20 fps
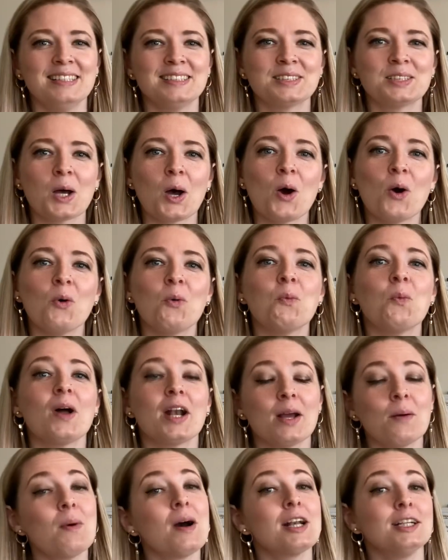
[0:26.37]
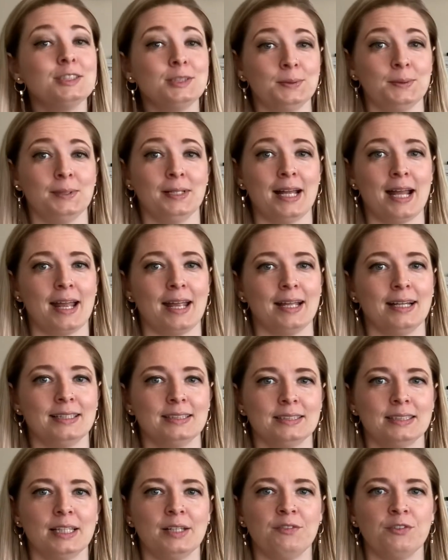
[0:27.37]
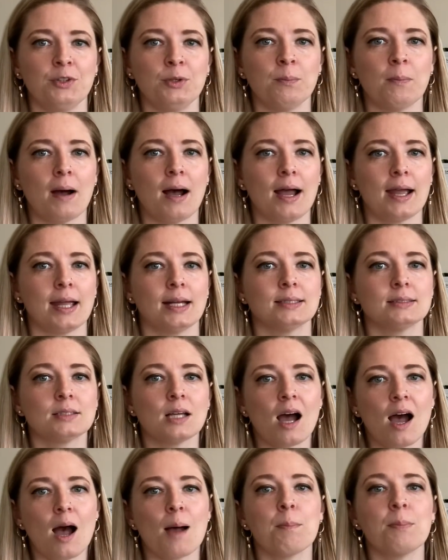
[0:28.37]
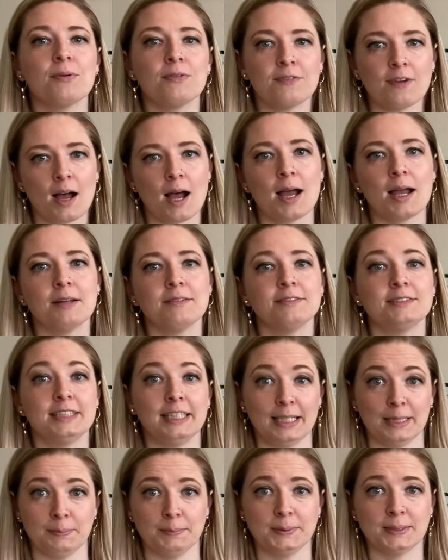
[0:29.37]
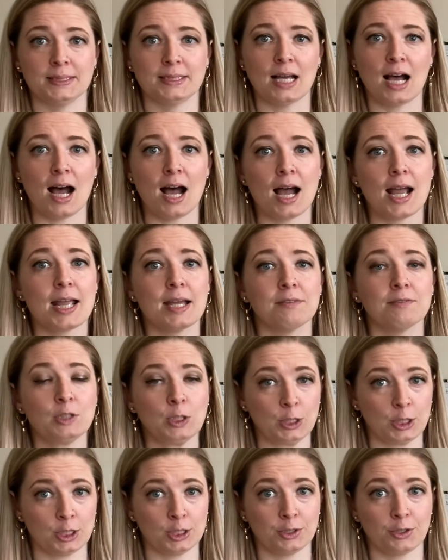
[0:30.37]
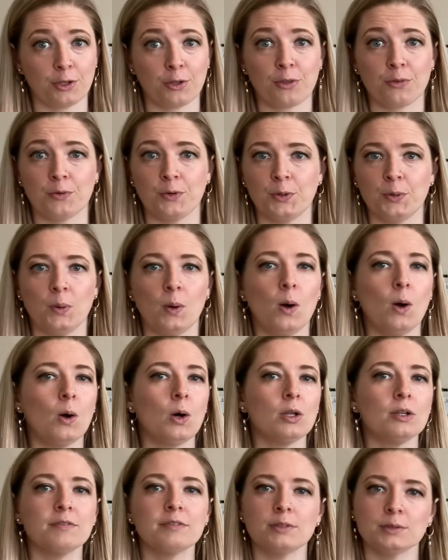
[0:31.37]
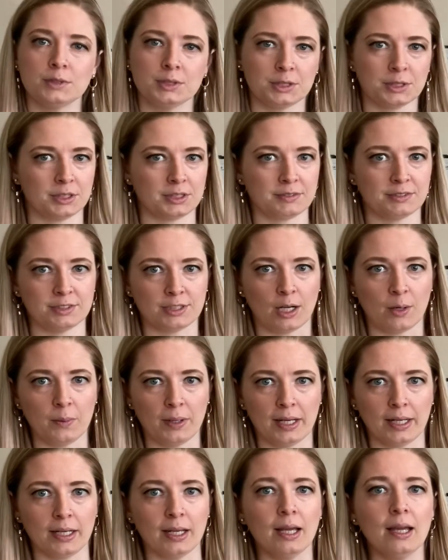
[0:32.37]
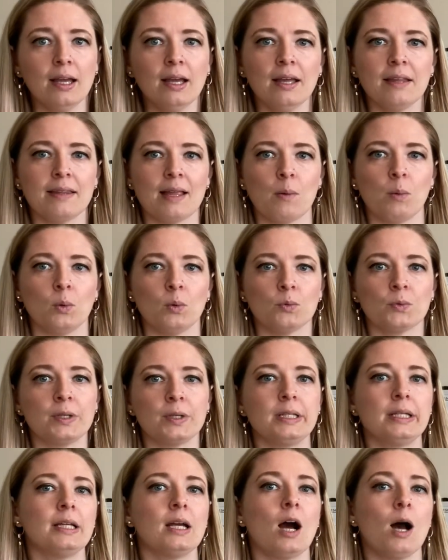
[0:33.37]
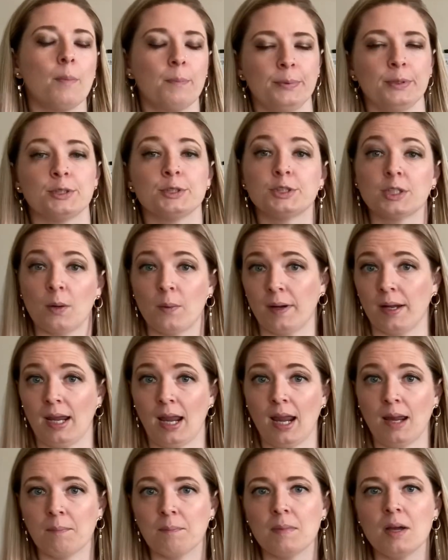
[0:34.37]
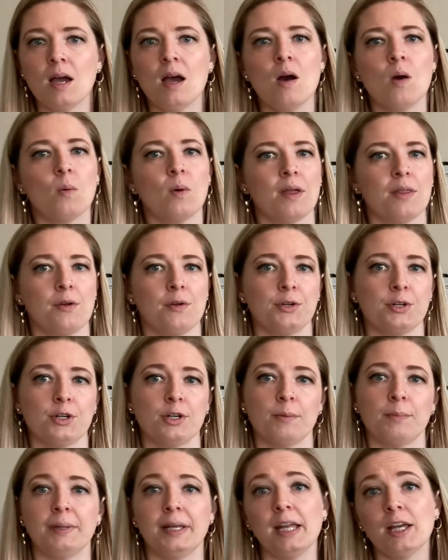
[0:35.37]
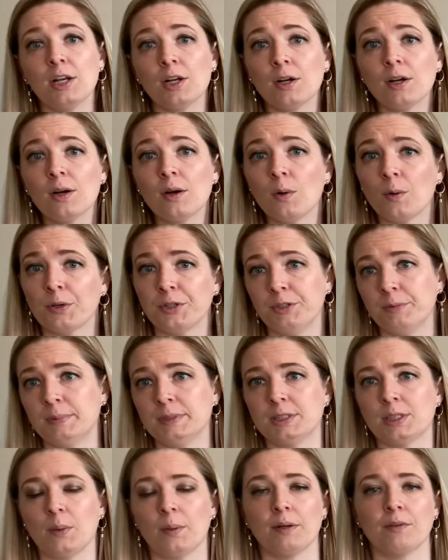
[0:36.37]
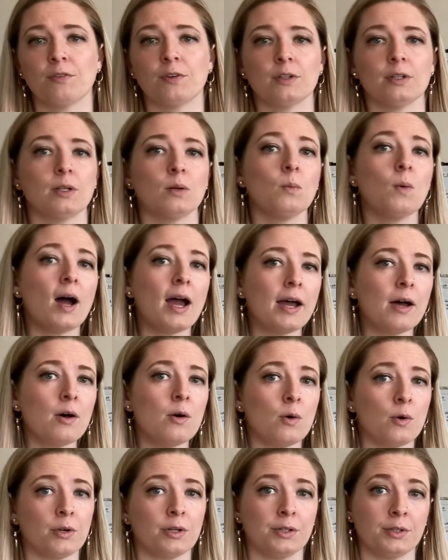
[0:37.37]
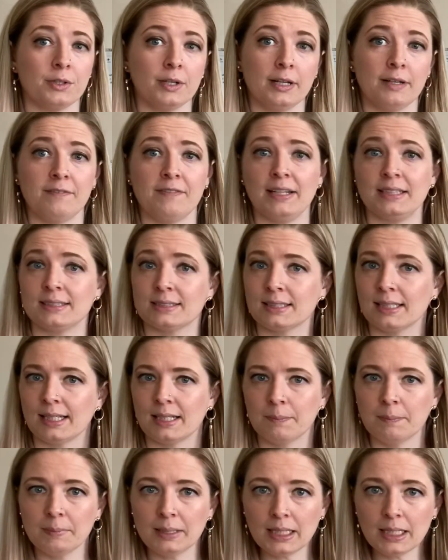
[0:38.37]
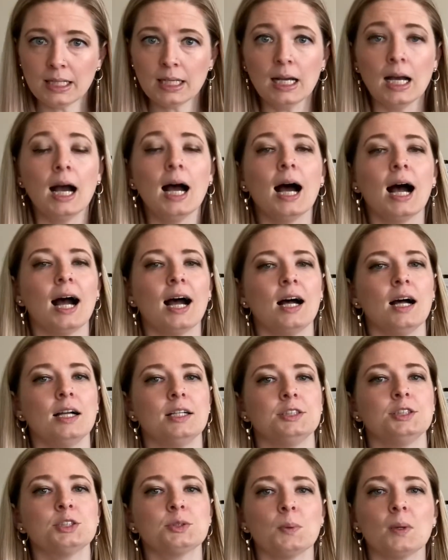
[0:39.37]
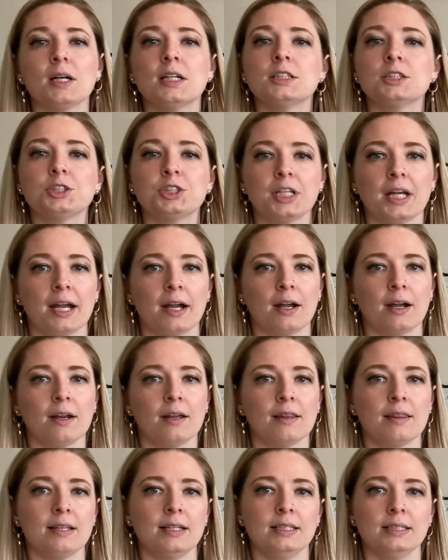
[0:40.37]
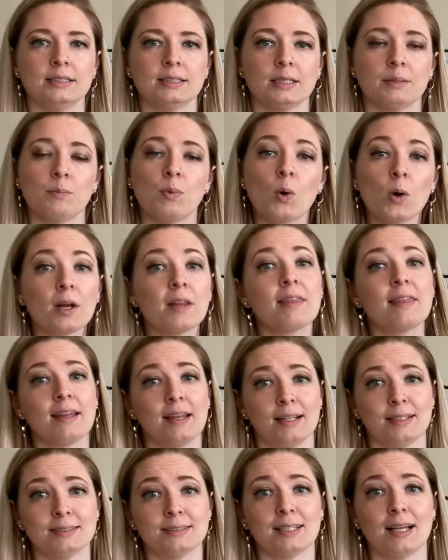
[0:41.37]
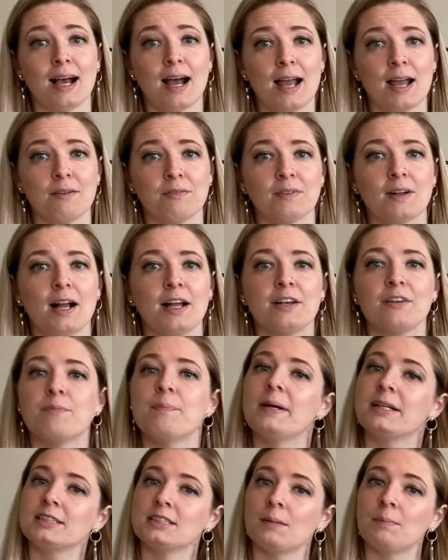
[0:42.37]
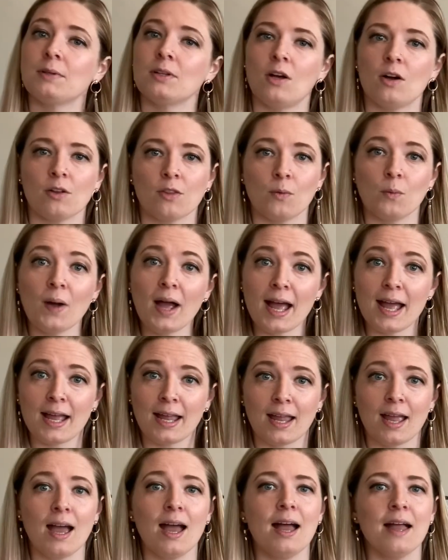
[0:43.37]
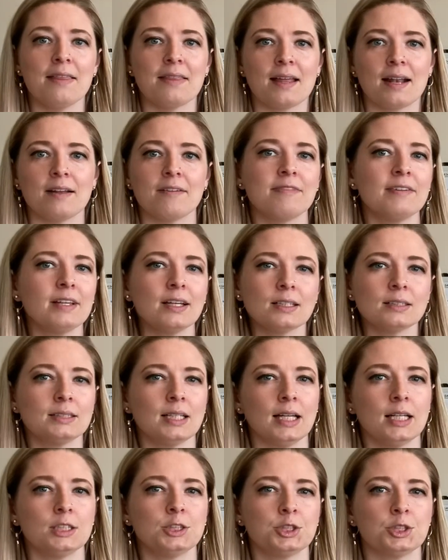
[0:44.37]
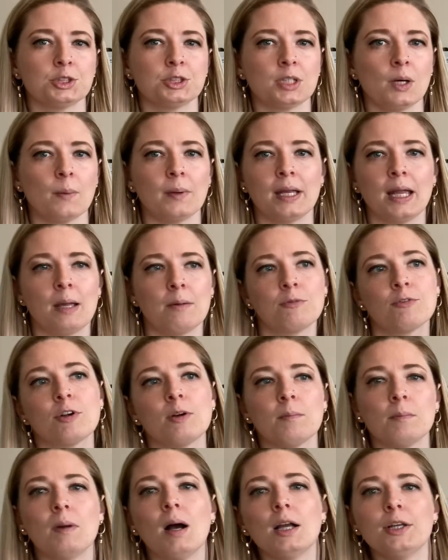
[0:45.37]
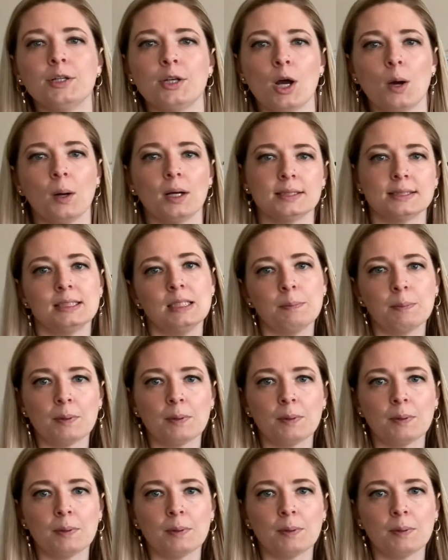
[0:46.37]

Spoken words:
So what I want to do today is give you my top 5 tips that I have learned through all of those years of sewing that will really up your sewing game. Whether you're a beginner or you've been sewing for a little while or you're advanced like me, I just wanted to share these important things that I have kind of picked up along the way that I feel like takes your sewing game from, a C+